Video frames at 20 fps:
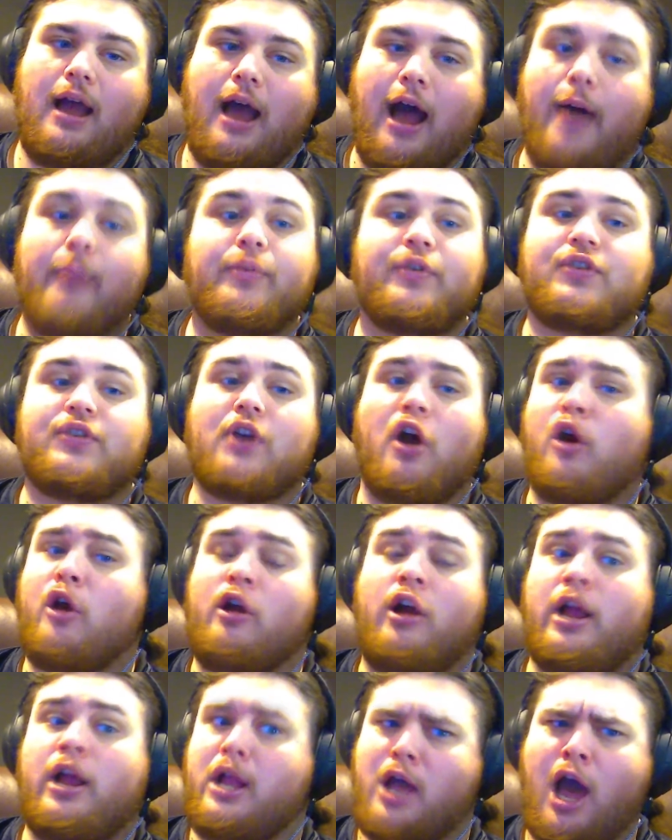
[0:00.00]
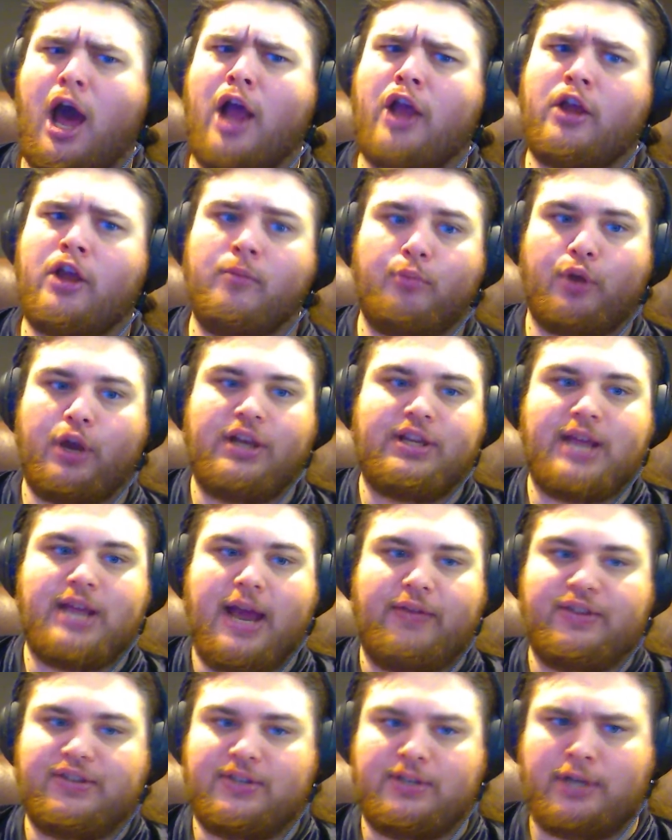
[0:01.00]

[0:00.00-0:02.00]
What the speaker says: sorry. I could break down this